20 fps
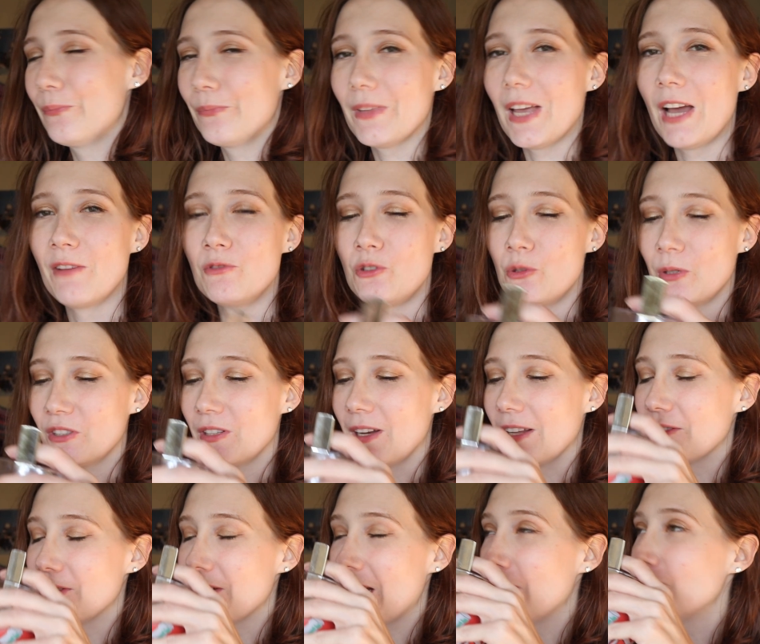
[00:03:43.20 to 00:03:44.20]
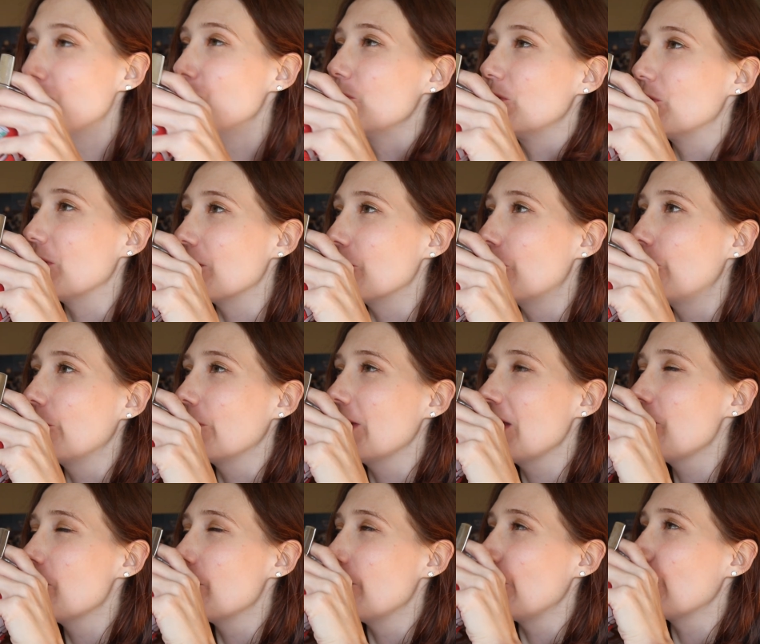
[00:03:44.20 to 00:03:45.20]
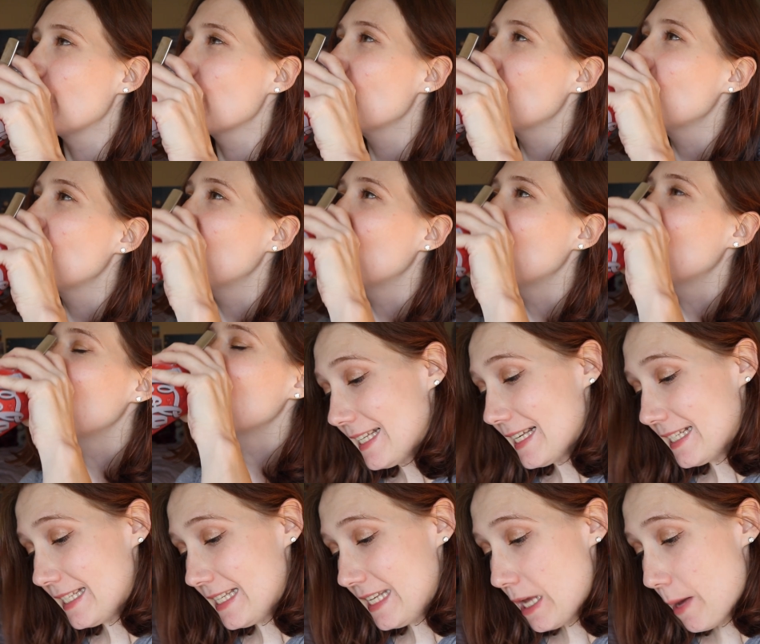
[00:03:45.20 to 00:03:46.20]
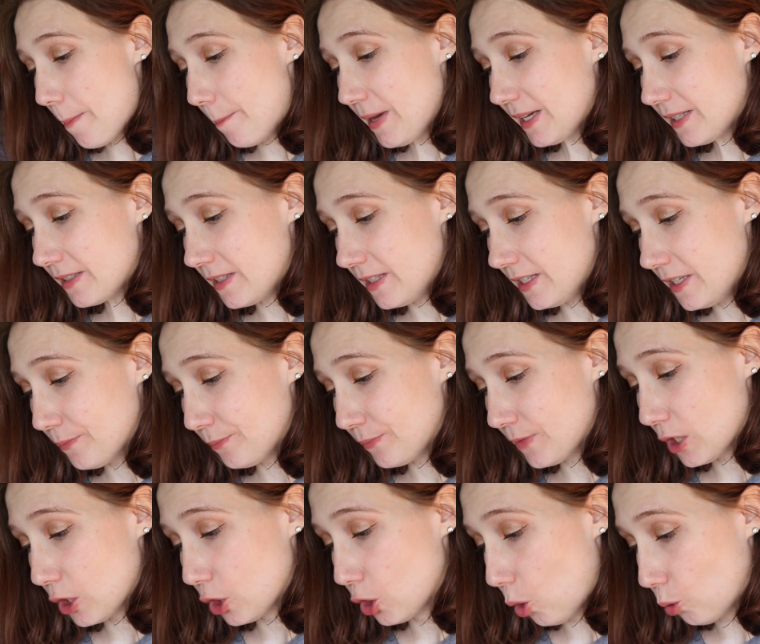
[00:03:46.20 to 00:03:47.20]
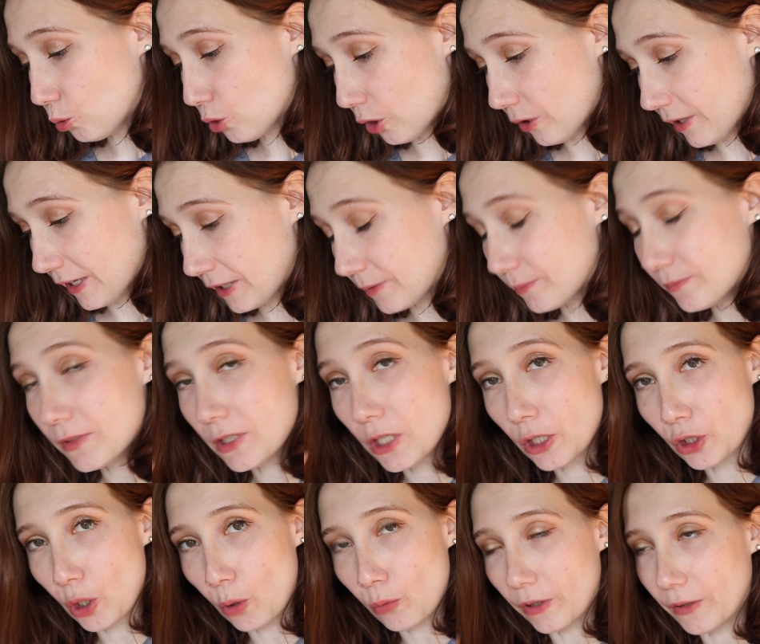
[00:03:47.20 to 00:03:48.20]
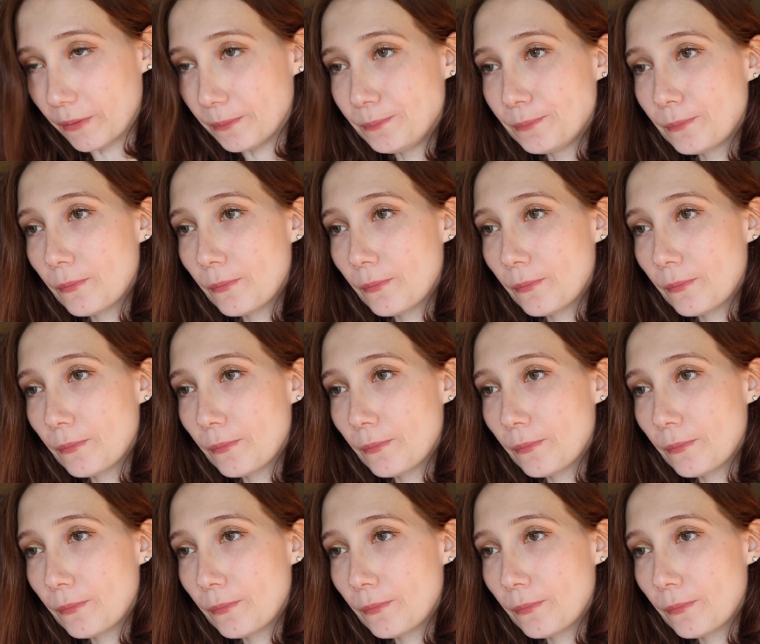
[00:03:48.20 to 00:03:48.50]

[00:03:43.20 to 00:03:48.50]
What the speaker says: have to drink to that. Hold on, give me a minute. This is the Pixie Glow Tonic Toner.